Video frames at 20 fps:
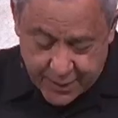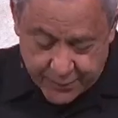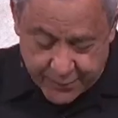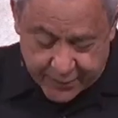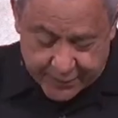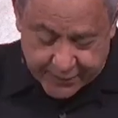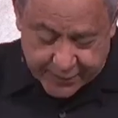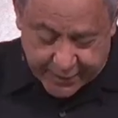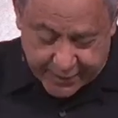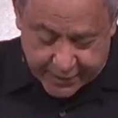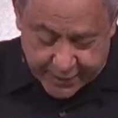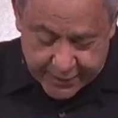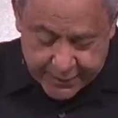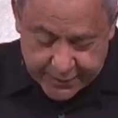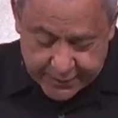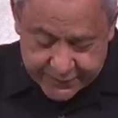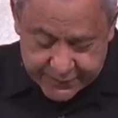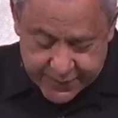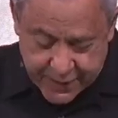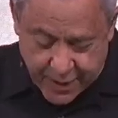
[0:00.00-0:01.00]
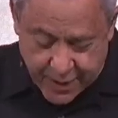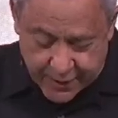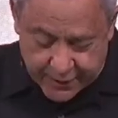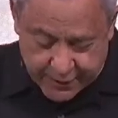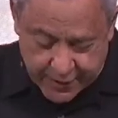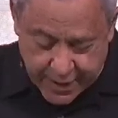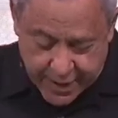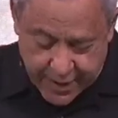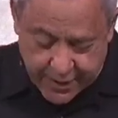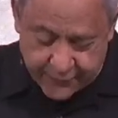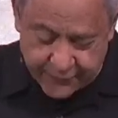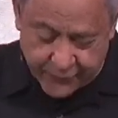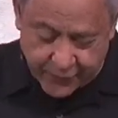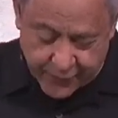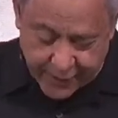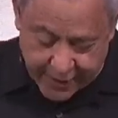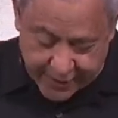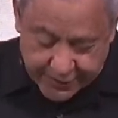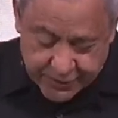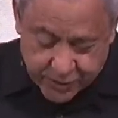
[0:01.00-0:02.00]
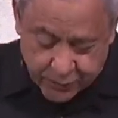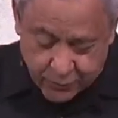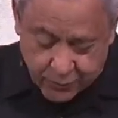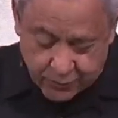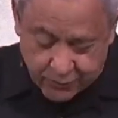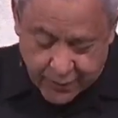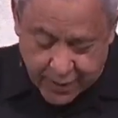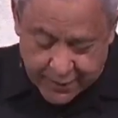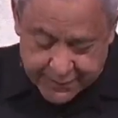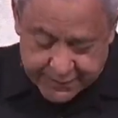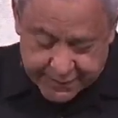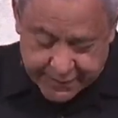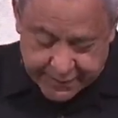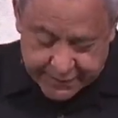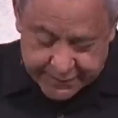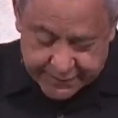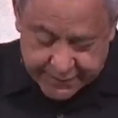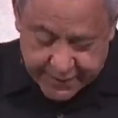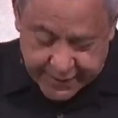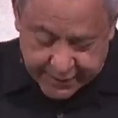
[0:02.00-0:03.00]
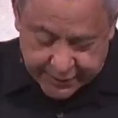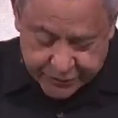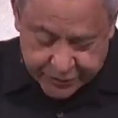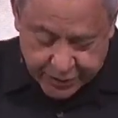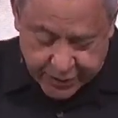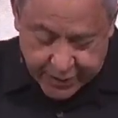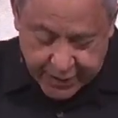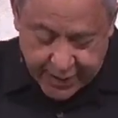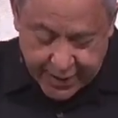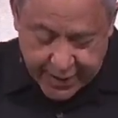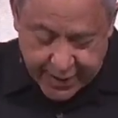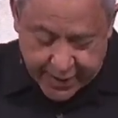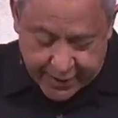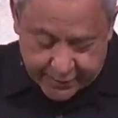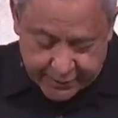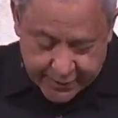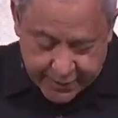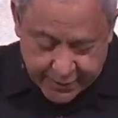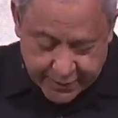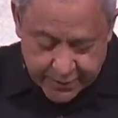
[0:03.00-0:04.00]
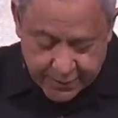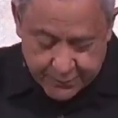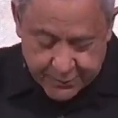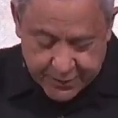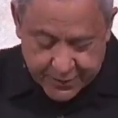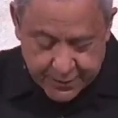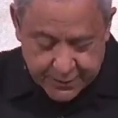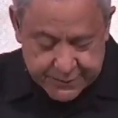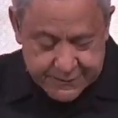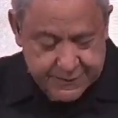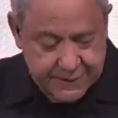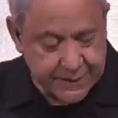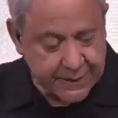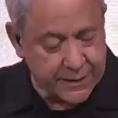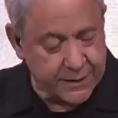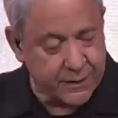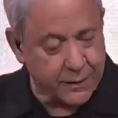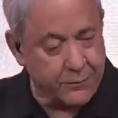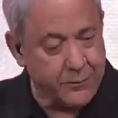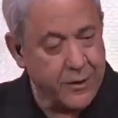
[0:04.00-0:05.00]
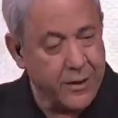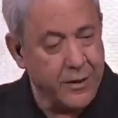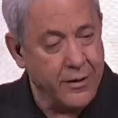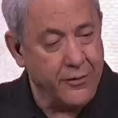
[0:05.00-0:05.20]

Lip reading: but the end is not yet, for nation will rise against nation, and kingdom against kingdom.